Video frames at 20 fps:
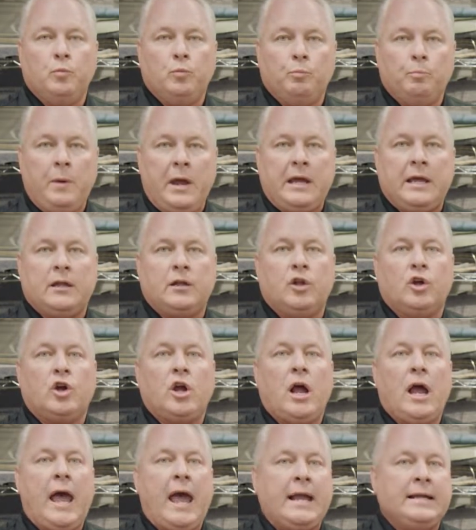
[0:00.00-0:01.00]
make it
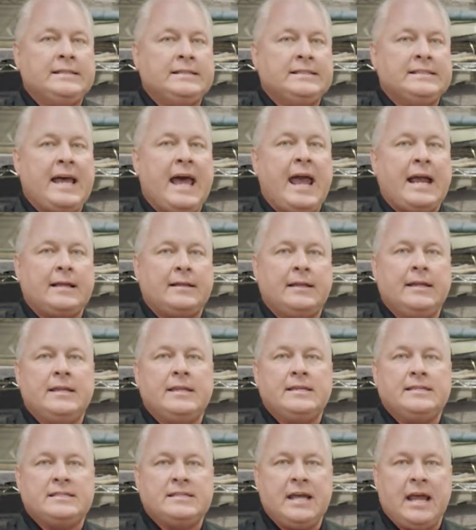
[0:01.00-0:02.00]
look exactly
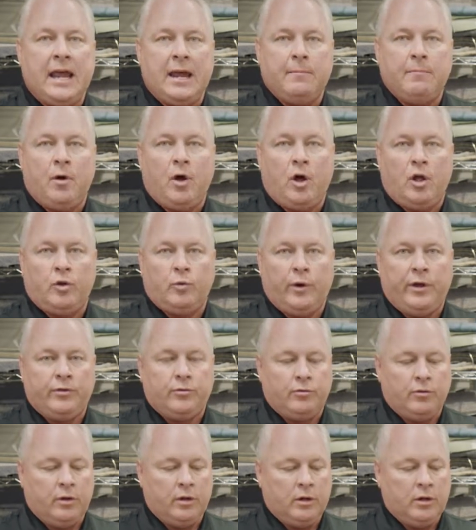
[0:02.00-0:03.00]
the same all the way
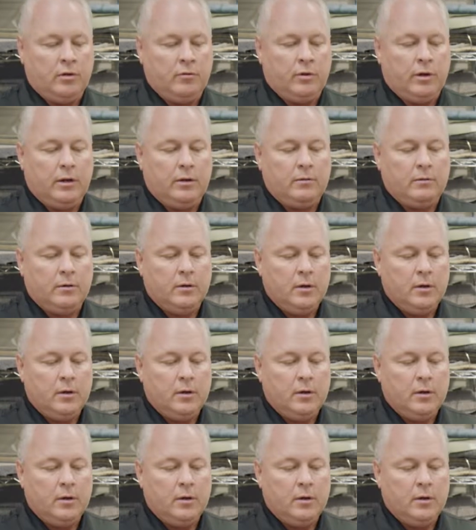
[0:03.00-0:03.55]
through the unit.